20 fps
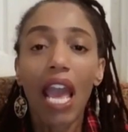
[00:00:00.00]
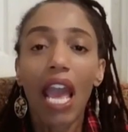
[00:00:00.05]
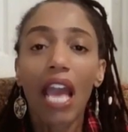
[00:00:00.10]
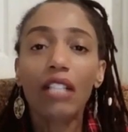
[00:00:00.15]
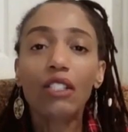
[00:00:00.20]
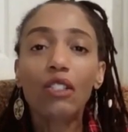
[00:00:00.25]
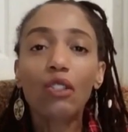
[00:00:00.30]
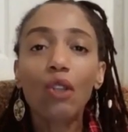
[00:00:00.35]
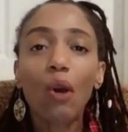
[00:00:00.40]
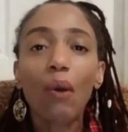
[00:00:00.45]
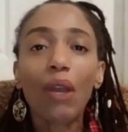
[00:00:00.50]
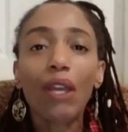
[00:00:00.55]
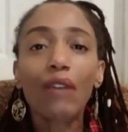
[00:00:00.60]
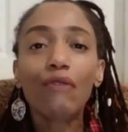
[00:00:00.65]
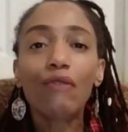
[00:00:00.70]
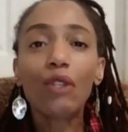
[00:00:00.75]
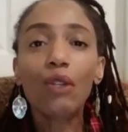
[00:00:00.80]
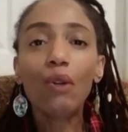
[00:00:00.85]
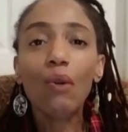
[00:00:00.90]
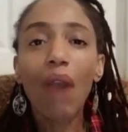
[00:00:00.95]
And so
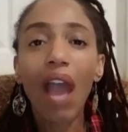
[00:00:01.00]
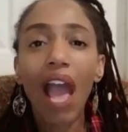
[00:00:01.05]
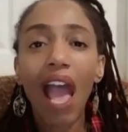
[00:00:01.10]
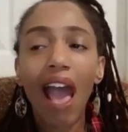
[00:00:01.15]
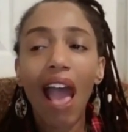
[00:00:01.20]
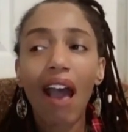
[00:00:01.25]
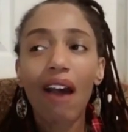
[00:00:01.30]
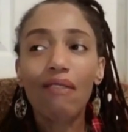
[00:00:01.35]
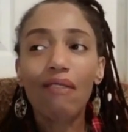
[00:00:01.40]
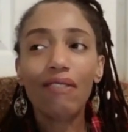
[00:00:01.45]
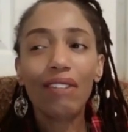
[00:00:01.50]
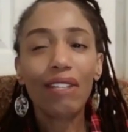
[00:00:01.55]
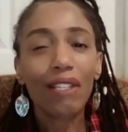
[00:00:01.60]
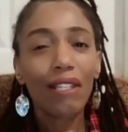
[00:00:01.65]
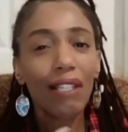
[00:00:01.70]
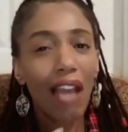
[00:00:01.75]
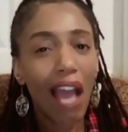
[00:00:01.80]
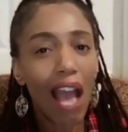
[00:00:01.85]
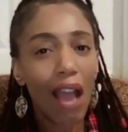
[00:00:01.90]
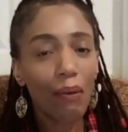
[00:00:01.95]
if you have
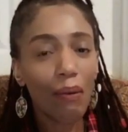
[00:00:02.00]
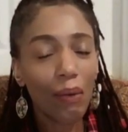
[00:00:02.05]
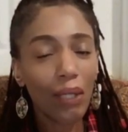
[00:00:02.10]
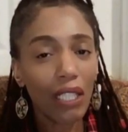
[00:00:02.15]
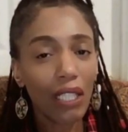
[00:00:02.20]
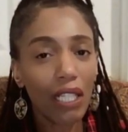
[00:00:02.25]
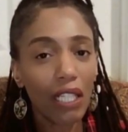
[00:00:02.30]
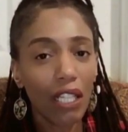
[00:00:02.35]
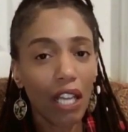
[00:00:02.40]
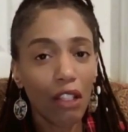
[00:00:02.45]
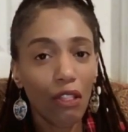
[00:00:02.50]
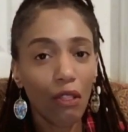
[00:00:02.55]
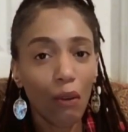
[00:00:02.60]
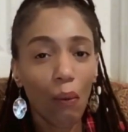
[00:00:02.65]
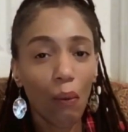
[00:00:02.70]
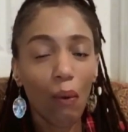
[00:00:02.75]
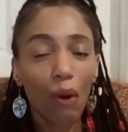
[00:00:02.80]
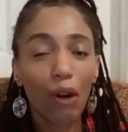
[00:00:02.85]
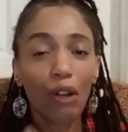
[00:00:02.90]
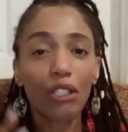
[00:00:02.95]
not really done the
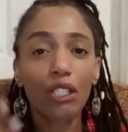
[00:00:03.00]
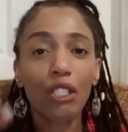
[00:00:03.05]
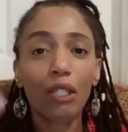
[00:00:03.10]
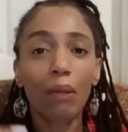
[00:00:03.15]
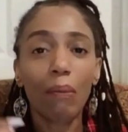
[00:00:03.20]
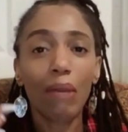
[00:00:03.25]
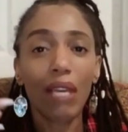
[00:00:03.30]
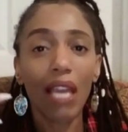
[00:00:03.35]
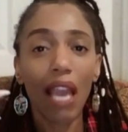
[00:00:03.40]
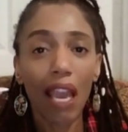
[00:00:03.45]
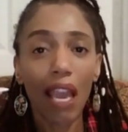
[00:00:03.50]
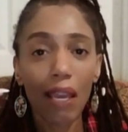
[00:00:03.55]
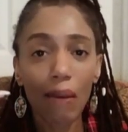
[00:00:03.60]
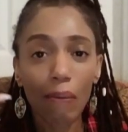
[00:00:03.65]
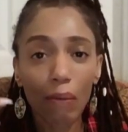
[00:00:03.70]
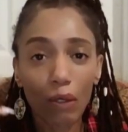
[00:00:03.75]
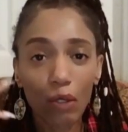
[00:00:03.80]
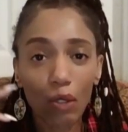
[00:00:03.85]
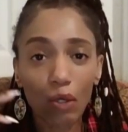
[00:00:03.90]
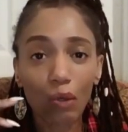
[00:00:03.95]
work to be
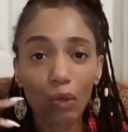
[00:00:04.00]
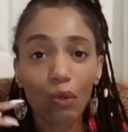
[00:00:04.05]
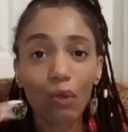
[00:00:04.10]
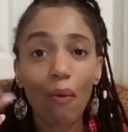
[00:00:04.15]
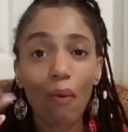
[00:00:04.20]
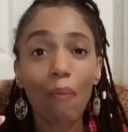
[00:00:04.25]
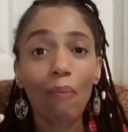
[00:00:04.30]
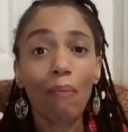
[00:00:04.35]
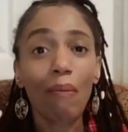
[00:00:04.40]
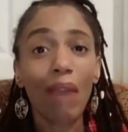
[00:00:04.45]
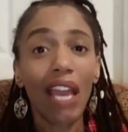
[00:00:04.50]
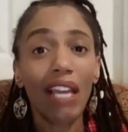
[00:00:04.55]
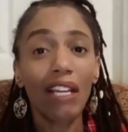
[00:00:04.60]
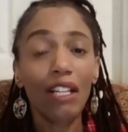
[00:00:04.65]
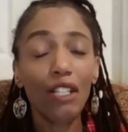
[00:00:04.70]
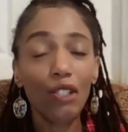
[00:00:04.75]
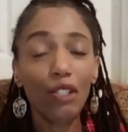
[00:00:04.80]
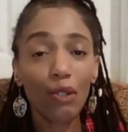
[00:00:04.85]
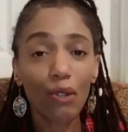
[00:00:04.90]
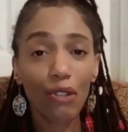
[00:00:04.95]
able to
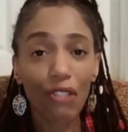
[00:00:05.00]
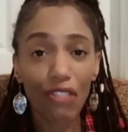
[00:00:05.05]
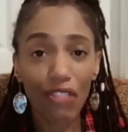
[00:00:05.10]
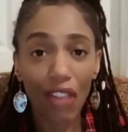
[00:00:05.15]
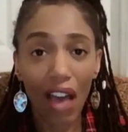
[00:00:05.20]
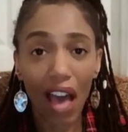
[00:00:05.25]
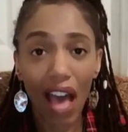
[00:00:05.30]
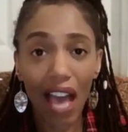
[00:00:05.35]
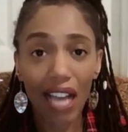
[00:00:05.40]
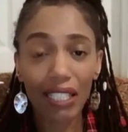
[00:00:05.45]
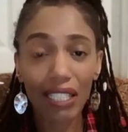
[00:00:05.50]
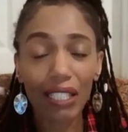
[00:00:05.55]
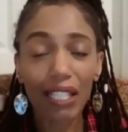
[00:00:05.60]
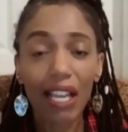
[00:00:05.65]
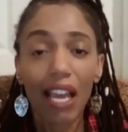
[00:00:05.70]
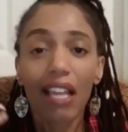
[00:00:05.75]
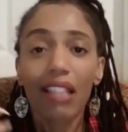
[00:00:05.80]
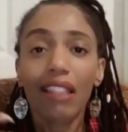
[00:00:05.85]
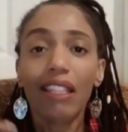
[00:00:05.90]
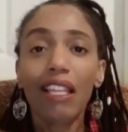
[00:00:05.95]
manage your thoughts,
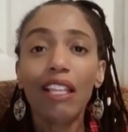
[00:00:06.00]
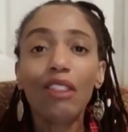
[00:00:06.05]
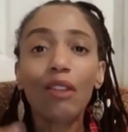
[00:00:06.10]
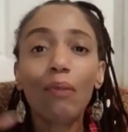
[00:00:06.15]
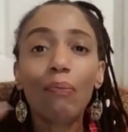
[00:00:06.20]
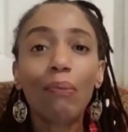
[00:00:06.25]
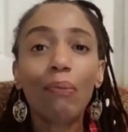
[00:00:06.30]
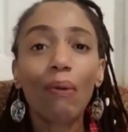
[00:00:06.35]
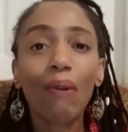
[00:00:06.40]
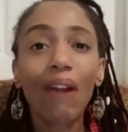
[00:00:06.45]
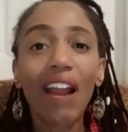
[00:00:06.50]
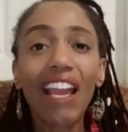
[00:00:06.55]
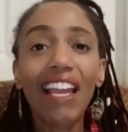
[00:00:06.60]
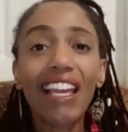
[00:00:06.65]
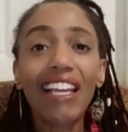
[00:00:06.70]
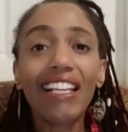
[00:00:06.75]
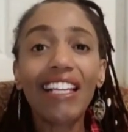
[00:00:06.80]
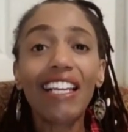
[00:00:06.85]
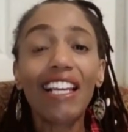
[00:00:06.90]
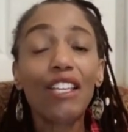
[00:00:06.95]
then the
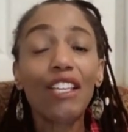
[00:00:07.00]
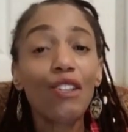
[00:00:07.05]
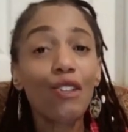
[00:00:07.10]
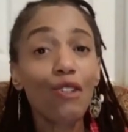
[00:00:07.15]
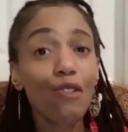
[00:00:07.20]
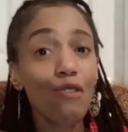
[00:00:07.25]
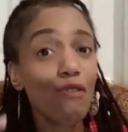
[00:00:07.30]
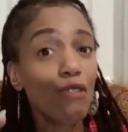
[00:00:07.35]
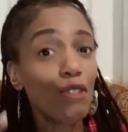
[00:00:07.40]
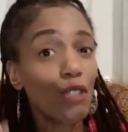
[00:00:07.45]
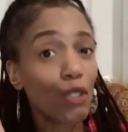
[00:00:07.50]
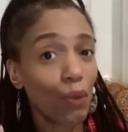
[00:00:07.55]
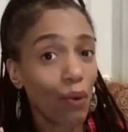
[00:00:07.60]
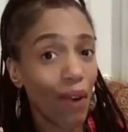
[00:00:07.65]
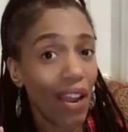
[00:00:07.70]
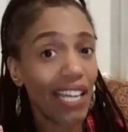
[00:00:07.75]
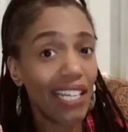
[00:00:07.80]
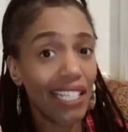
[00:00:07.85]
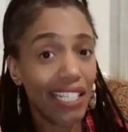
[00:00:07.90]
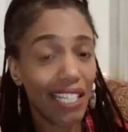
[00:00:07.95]
brain, you've
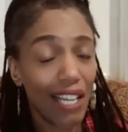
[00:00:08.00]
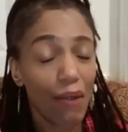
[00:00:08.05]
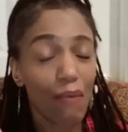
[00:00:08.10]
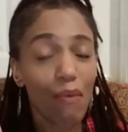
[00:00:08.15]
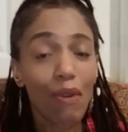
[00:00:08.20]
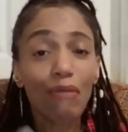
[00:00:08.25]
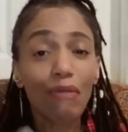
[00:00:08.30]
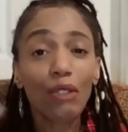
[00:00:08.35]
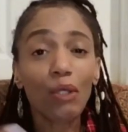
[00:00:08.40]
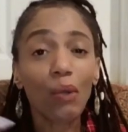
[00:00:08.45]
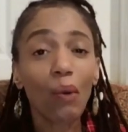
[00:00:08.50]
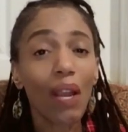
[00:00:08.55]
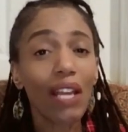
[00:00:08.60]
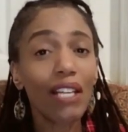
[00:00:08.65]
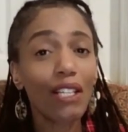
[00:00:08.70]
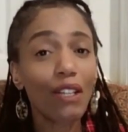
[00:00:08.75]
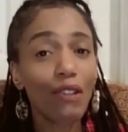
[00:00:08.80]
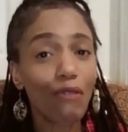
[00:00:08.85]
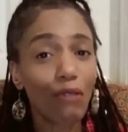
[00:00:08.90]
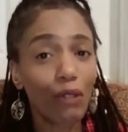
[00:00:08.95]
trained it. We've
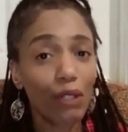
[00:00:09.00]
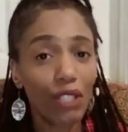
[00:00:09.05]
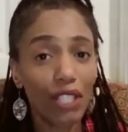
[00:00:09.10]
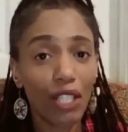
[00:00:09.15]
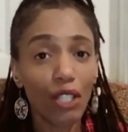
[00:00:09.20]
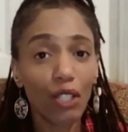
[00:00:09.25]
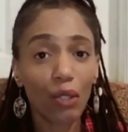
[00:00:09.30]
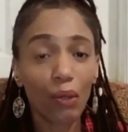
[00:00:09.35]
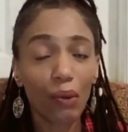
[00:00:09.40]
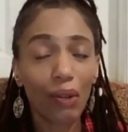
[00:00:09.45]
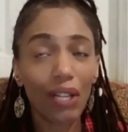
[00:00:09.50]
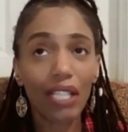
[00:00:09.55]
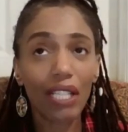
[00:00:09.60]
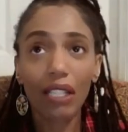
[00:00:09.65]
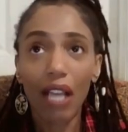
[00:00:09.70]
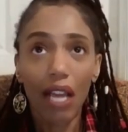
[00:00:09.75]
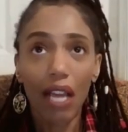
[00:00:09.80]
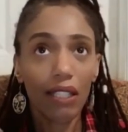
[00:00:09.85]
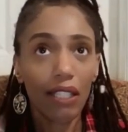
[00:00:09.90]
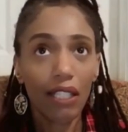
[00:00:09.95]
trained it for
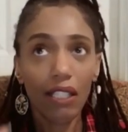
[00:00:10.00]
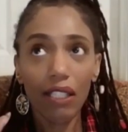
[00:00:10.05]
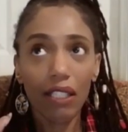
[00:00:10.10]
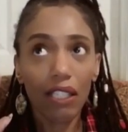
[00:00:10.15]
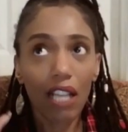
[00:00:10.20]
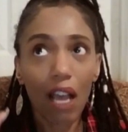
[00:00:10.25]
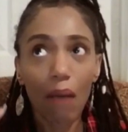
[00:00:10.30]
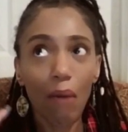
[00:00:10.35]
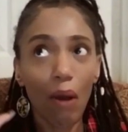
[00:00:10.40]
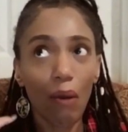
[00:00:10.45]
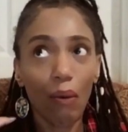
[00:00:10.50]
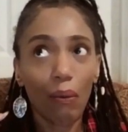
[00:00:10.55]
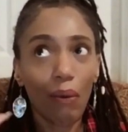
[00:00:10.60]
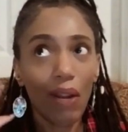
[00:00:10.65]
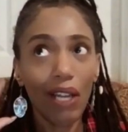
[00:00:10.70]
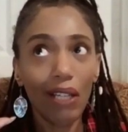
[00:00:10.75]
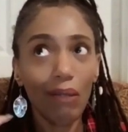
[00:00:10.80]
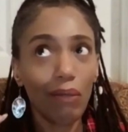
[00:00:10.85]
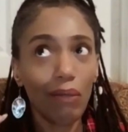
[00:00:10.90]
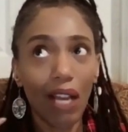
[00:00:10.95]
centuries to just come up with
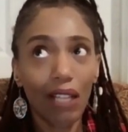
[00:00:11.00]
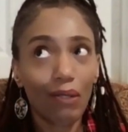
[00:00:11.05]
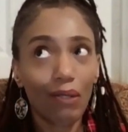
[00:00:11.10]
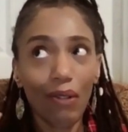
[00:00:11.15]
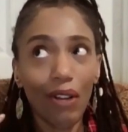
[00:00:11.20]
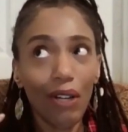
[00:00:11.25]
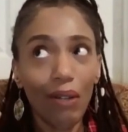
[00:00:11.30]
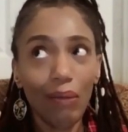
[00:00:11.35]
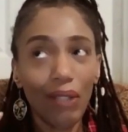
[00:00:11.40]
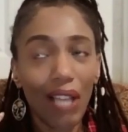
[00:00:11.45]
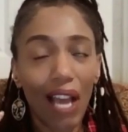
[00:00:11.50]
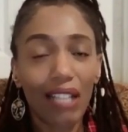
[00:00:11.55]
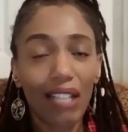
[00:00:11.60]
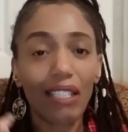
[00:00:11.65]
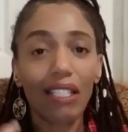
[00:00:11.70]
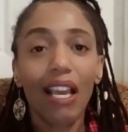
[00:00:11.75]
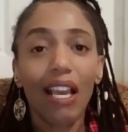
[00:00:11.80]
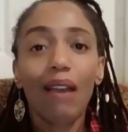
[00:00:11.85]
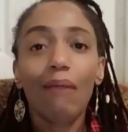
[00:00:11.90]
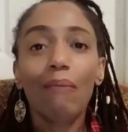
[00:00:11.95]
random thoughts, random
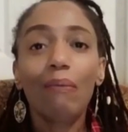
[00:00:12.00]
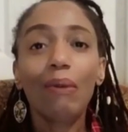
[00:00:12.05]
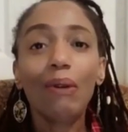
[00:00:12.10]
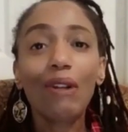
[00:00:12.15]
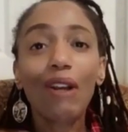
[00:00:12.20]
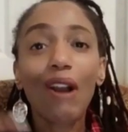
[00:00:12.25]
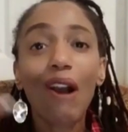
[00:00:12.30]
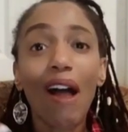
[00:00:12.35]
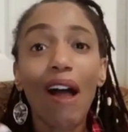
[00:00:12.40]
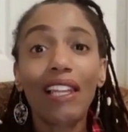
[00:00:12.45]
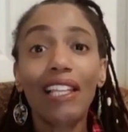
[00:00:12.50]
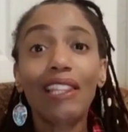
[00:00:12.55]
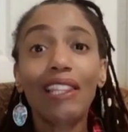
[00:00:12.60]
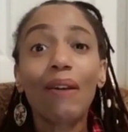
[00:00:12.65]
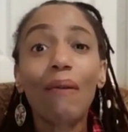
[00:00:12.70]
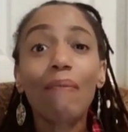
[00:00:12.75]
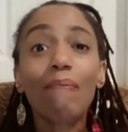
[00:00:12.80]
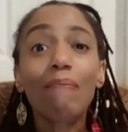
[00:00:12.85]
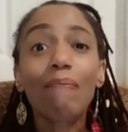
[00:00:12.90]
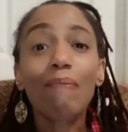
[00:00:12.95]
thoughts. Buddha called it
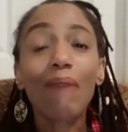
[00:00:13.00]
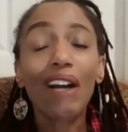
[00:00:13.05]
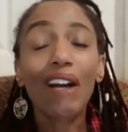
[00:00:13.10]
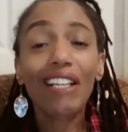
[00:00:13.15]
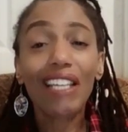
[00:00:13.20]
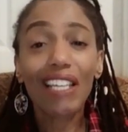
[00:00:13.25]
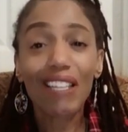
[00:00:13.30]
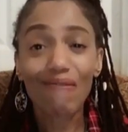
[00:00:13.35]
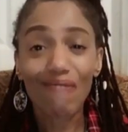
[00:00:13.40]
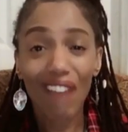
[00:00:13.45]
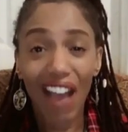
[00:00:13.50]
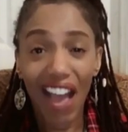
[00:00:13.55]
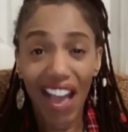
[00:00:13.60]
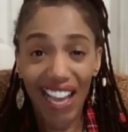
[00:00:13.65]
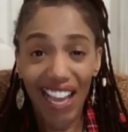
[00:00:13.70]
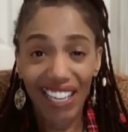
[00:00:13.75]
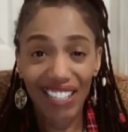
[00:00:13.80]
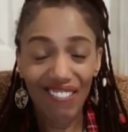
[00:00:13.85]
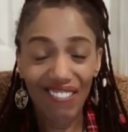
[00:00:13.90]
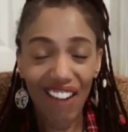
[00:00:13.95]
the monkey
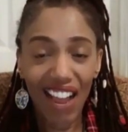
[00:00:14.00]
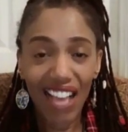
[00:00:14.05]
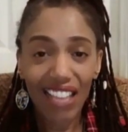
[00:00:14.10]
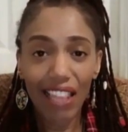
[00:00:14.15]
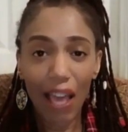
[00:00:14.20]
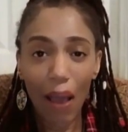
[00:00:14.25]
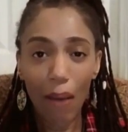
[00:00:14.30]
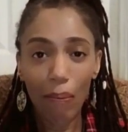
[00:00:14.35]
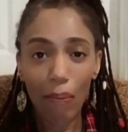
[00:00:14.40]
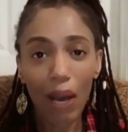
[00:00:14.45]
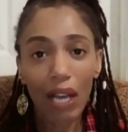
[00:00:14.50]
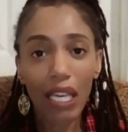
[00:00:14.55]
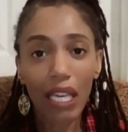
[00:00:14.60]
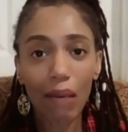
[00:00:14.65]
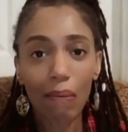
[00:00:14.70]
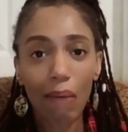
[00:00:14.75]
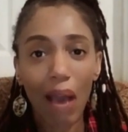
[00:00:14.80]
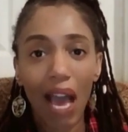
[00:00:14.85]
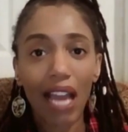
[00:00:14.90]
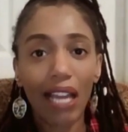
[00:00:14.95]
mind, right? That
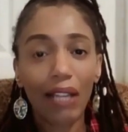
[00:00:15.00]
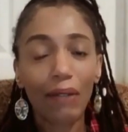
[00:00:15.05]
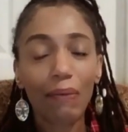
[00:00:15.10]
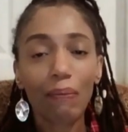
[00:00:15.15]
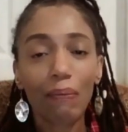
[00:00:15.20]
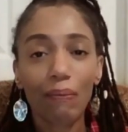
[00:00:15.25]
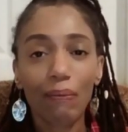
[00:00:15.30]
monkey mind.